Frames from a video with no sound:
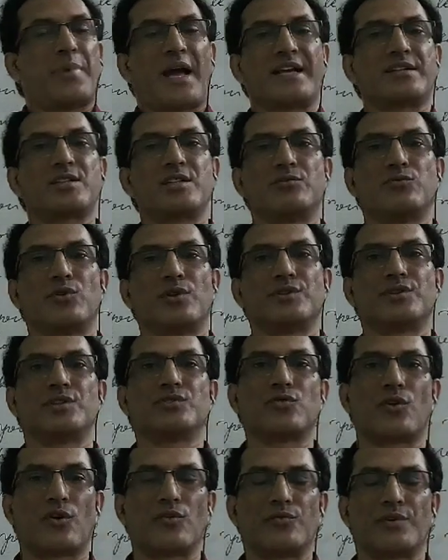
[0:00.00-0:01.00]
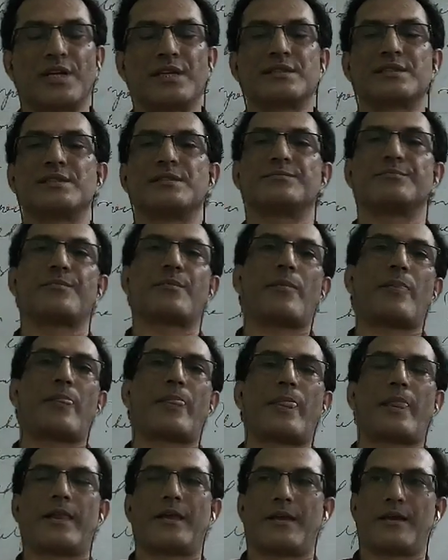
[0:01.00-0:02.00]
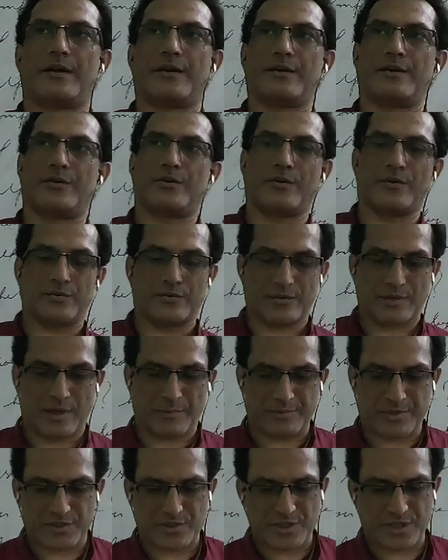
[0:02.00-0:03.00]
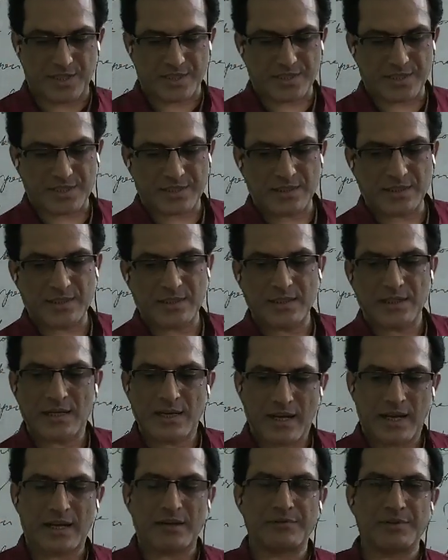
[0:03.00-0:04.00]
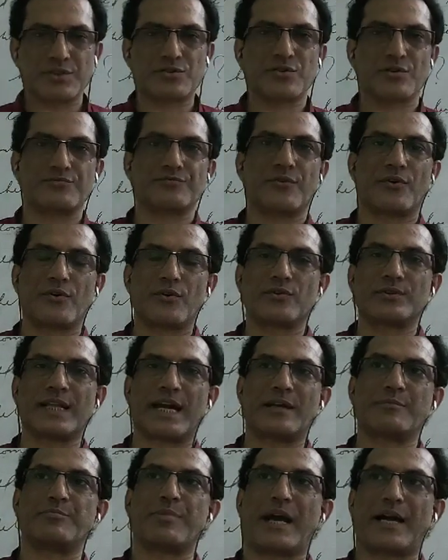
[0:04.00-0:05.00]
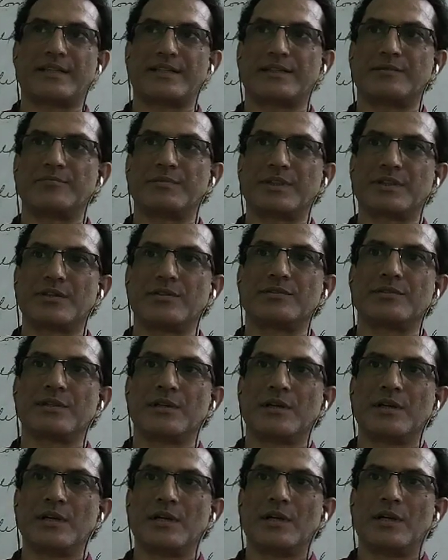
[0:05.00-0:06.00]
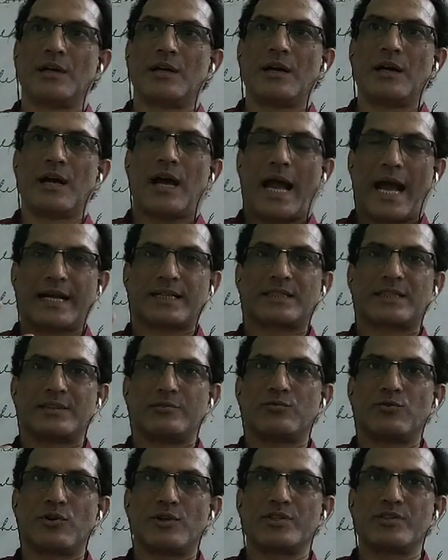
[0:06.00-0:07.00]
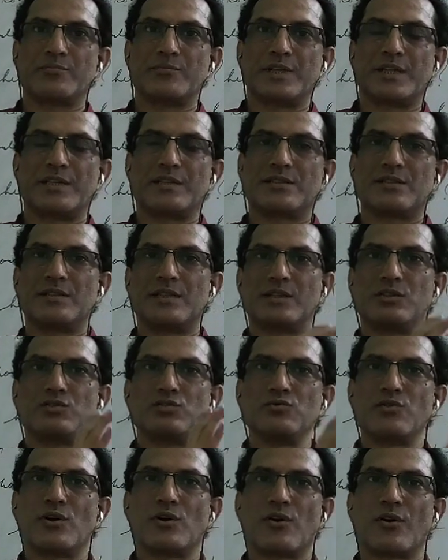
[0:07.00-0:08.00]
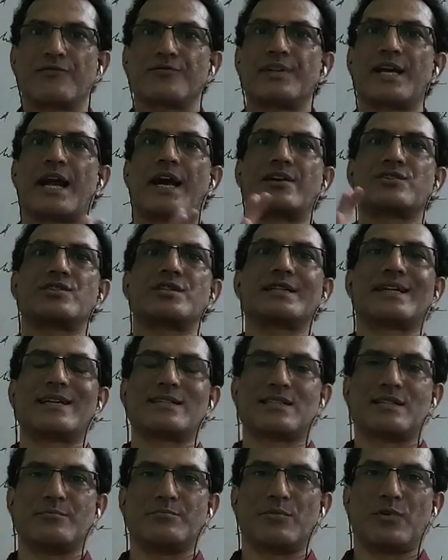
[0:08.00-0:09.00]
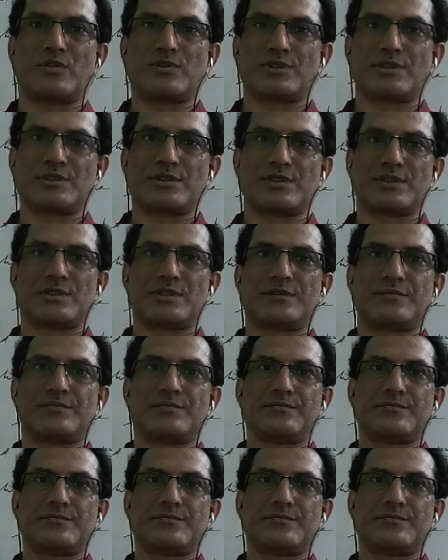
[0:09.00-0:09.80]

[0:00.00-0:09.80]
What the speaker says: passive voice is always appreciated, and we should follow that pattern, because active voice means the doer of the action gets importance,